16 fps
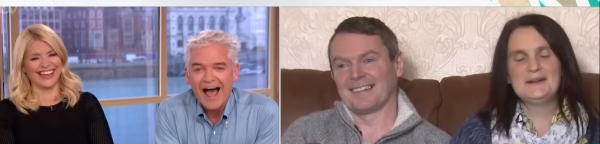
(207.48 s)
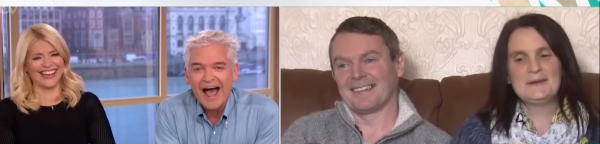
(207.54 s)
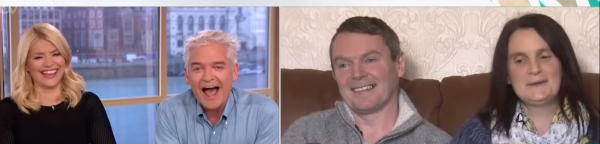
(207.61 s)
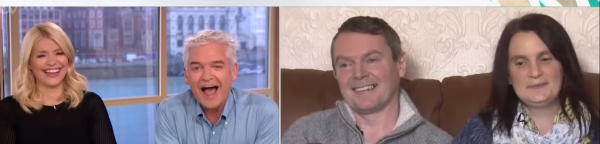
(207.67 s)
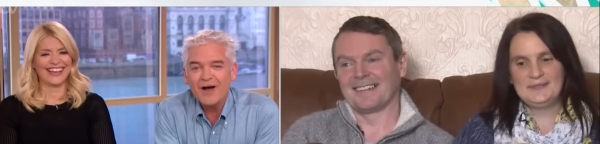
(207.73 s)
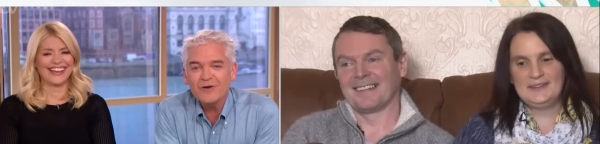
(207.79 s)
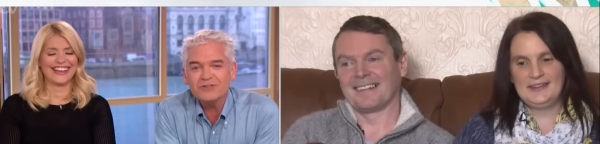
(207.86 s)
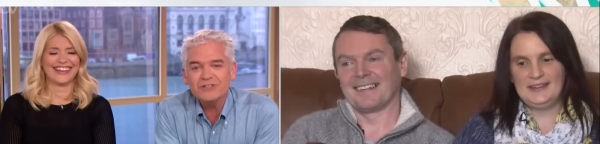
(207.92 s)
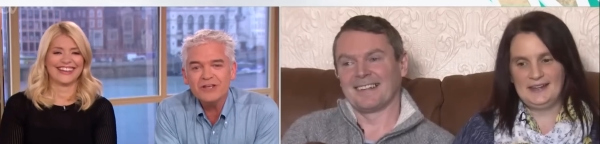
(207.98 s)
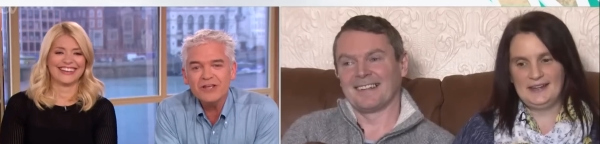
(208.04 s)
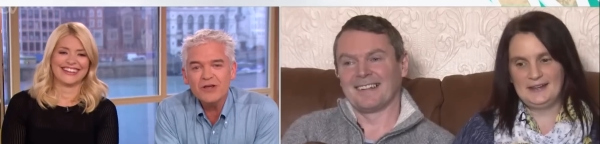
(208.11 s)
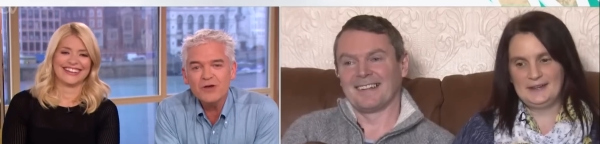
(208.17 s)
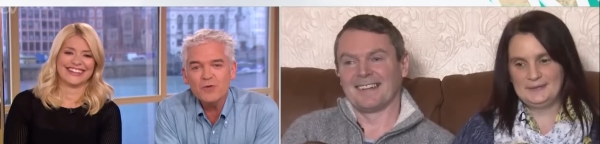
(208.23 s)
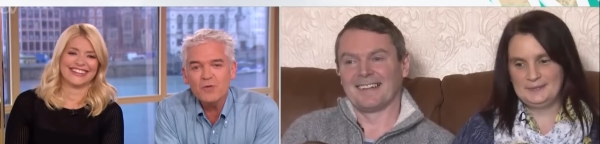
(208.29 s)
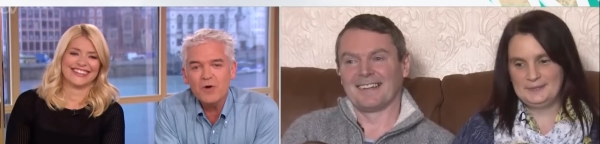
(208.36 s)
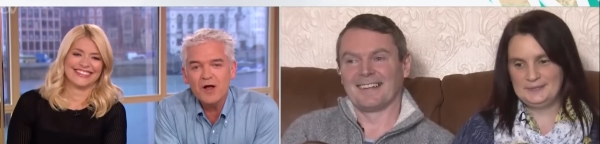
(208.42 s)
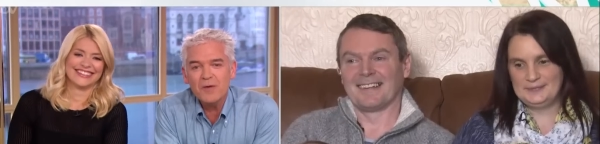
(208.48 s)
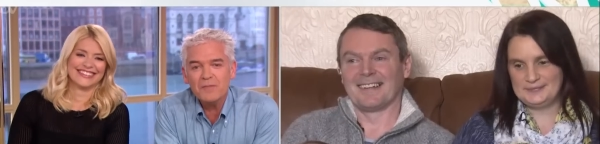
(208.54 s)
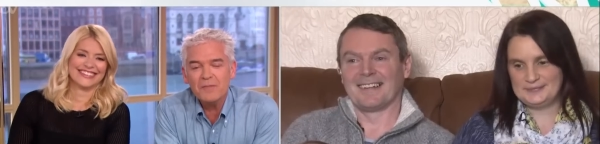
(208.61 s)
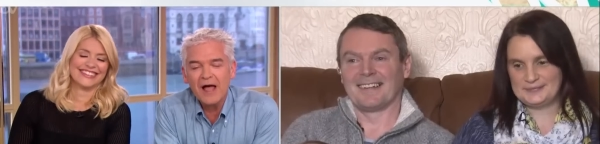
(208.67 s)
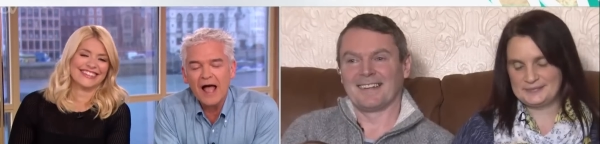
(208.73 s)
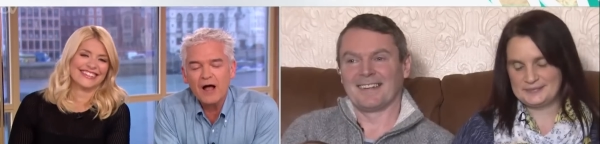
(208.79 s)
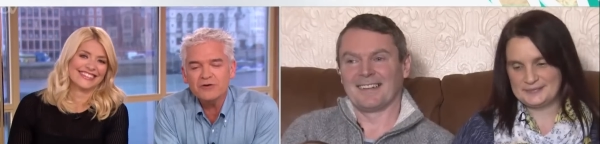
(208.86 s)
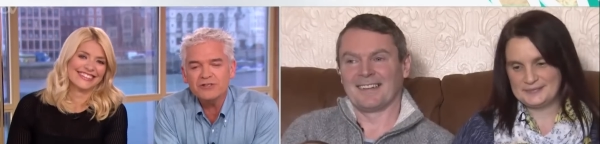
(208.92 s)
Speaker 1: How do
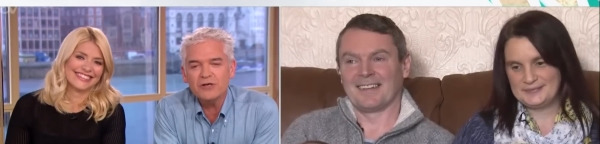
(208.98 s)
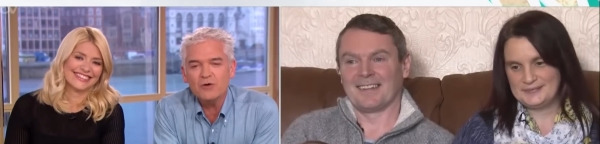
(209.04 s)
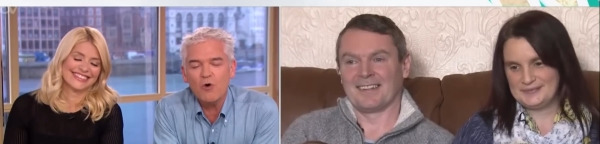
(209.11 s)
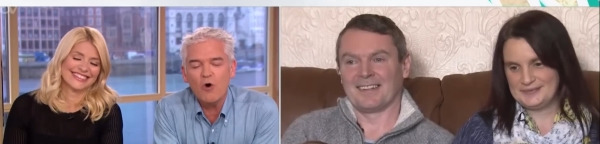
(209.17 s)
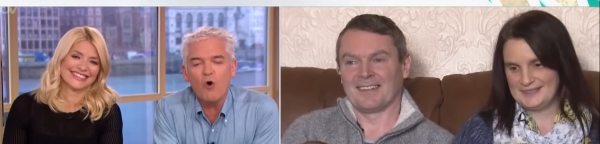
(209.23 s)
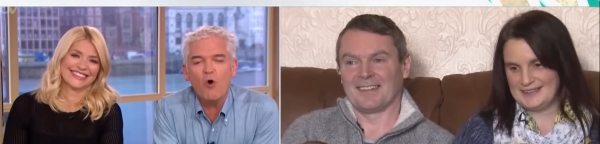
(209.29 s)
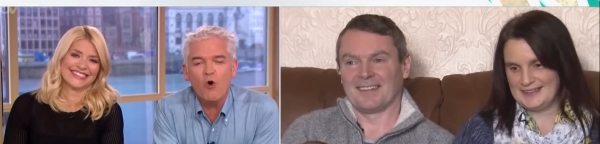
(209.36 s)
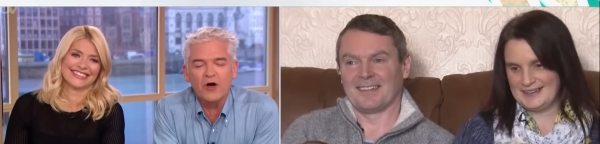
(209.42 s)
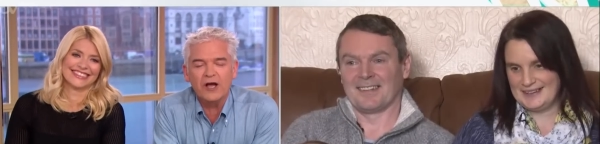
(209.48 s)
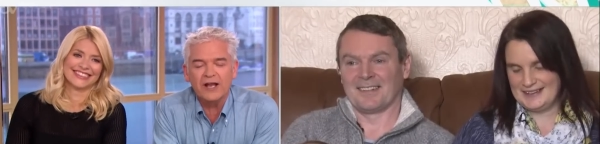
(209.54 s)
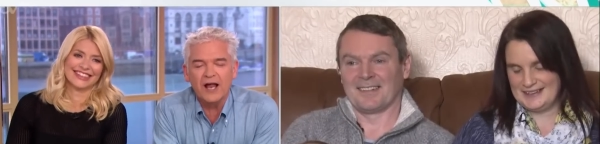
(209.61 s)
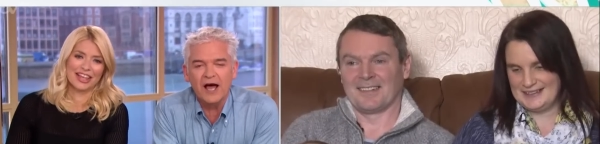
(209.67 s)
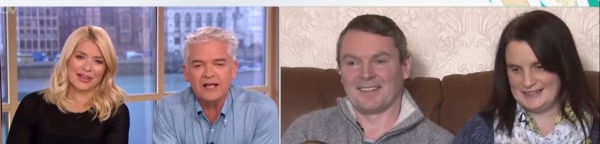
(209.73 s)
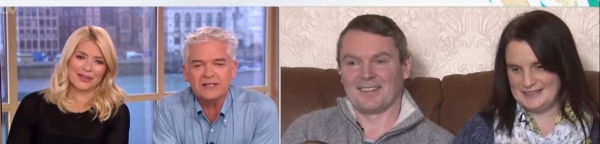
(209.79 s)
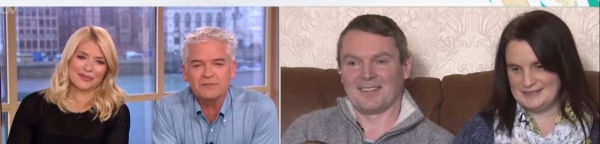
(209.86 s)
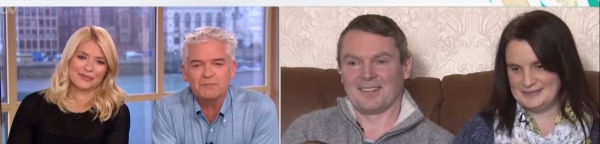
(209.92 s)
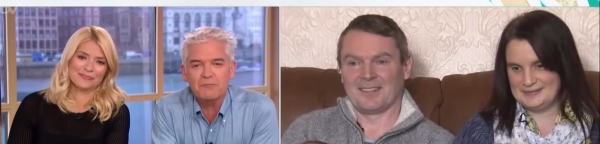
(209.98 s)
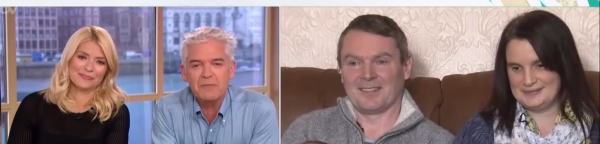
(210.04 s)
you organise